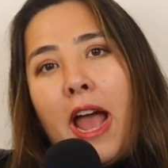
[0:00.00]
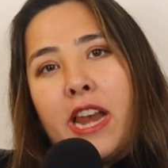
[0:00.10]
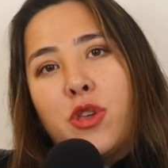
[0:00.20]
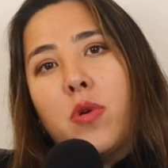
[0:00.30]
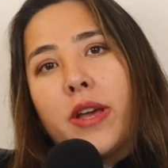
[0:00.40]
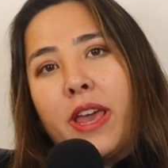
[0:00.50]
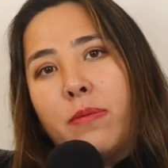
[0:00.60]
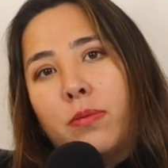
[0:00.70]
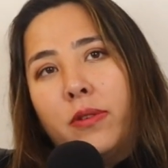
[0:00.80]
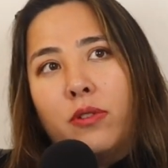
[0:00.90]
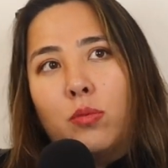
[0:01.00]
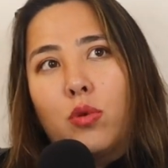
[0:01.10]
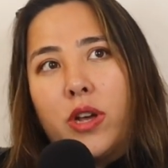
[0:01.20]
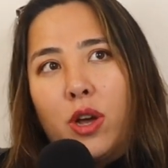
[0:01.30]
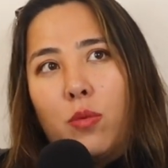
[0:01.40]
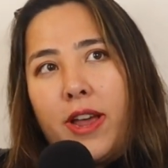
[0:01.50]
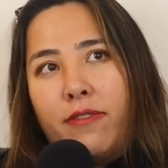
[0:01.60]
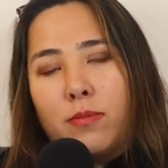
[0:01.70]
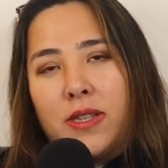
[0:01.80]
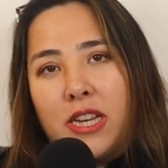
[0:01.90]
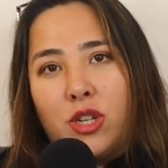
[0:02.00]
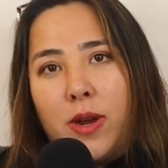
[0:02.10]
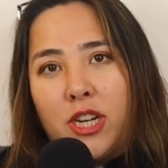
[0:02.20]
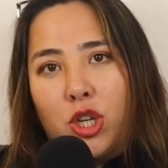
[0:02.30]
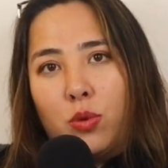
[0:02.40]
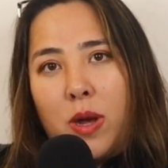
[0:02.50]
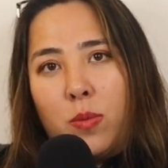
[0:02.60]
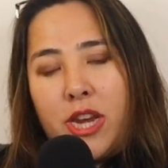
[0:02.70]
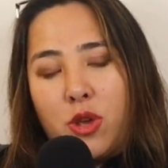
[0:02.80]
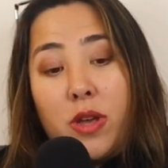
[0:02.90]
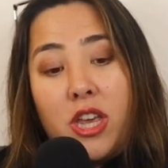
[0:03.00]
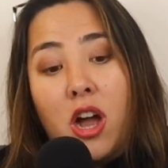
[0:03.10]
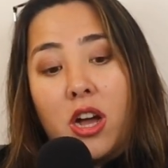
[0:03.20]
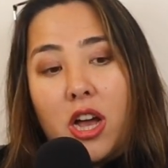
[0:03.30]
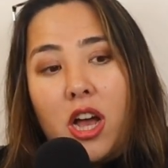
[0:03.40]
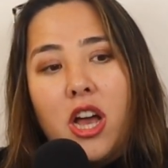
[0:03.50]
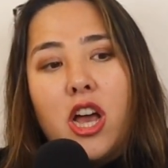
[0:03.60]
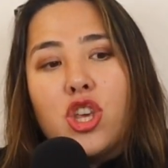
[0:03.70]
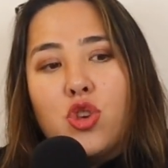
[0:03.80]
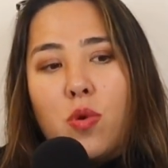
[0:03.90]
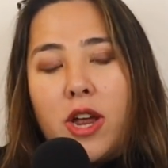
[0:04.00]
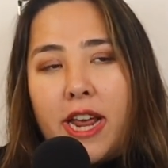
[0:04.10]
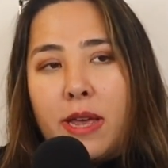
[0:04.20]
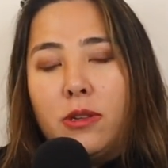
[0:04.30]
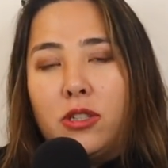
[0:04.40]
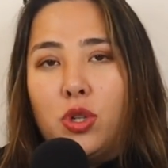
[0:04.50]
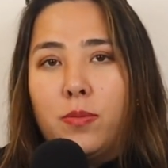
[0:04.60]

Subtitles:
and you are capable from walking away from a situation where when you were younger, you weren't able to